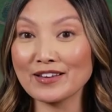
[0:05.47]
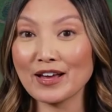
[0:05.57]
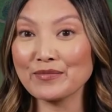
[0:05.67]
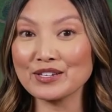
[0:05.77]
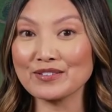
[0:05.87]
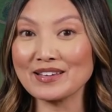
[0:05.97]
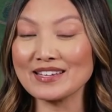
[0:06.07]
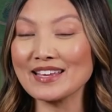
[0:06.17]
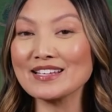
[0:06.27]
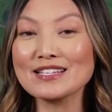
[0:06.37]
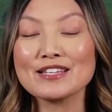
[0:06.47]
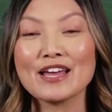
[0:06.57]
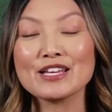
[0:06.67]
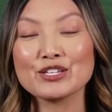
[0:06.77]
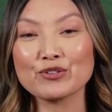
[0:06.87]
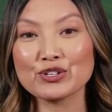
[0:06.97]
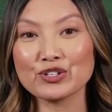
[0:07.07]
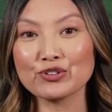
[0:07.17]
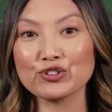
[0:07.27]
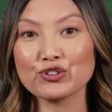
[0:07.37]
helping to maintain a steady source
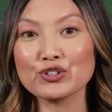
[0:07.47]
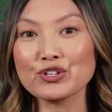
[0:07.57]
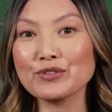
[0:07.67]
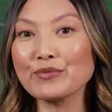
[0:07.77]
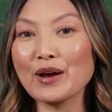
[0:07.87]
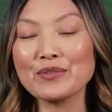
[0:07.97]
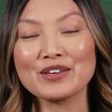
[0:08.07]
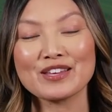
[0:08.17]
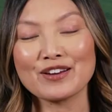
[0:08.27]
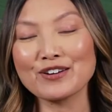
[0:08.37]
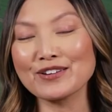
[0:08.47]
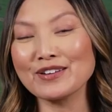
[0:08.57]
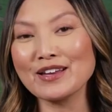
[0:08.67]
of nutrition throughout the year.